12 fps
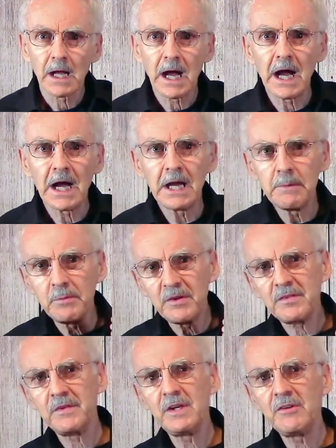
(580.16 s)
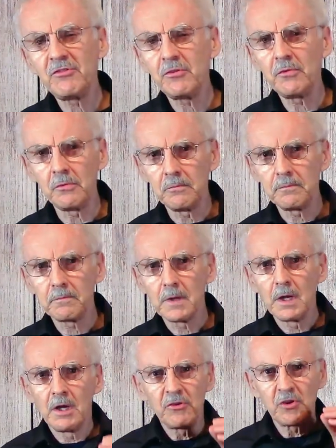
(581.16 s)
I beseech you
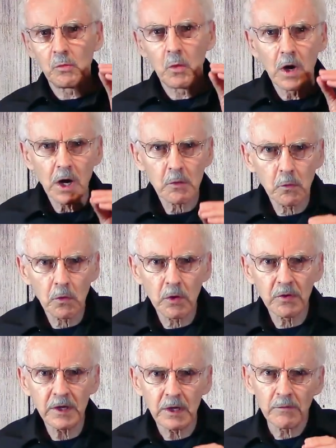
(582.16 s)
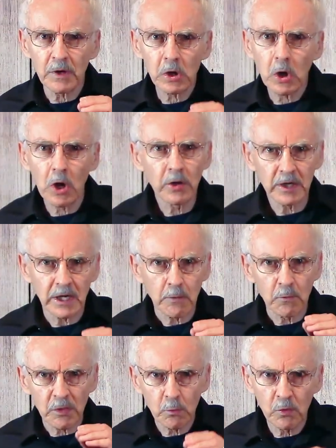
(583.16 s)
to walk worthy of the calling
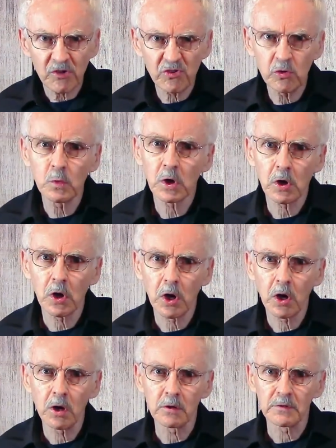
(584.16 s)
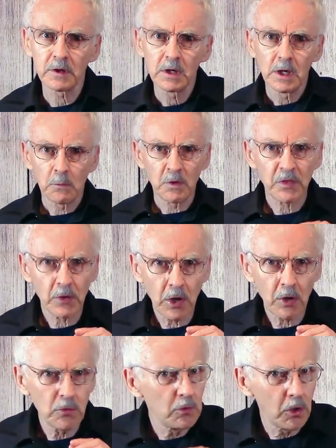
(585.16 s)
with which you were called, with
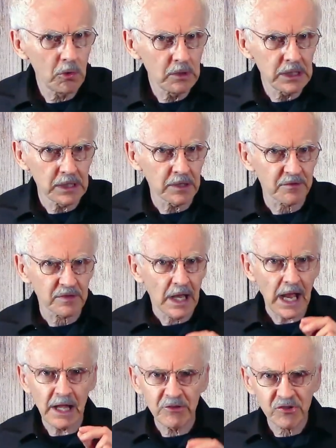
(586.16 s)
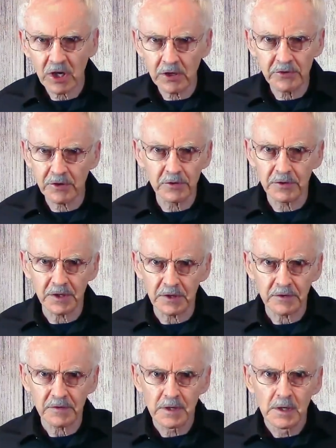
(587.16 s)
all lowliness and gentleness,
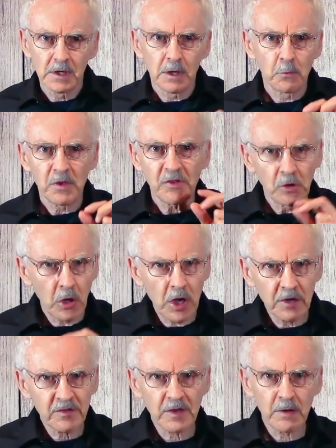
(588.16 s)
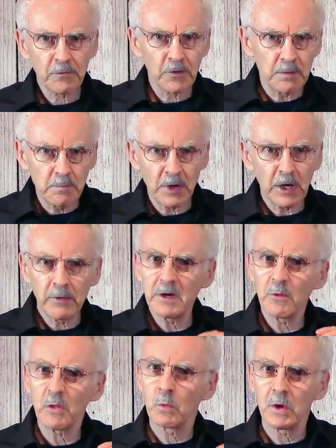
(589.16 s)
with long-suffering, bearing
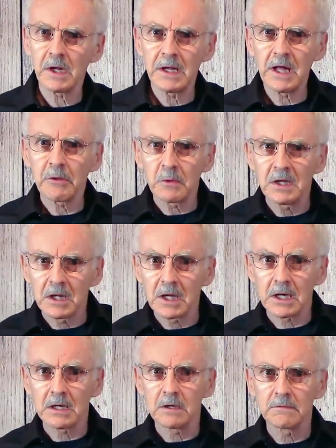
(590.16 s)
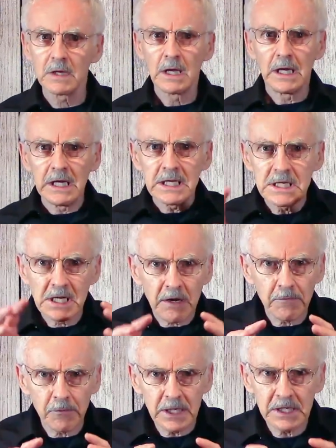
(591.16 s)
with one another in love,
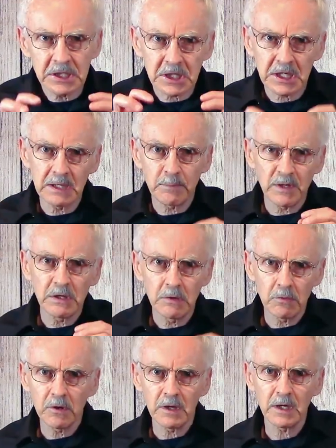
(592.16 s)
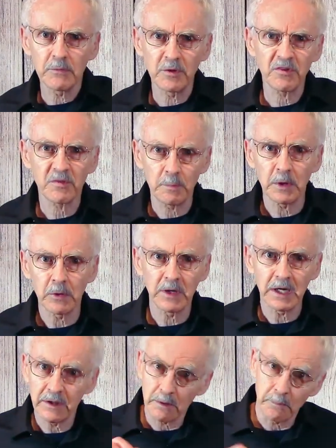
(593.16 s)
endeavoring to keep the unity of the Spirit
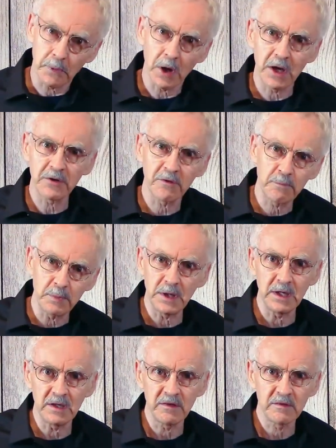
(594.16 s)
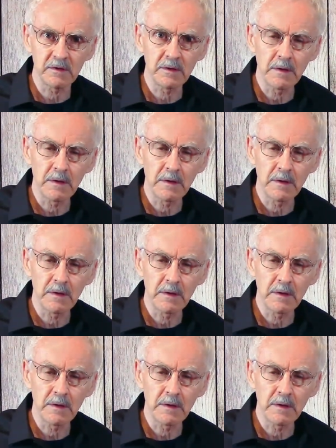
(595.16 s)
in the bond of peace.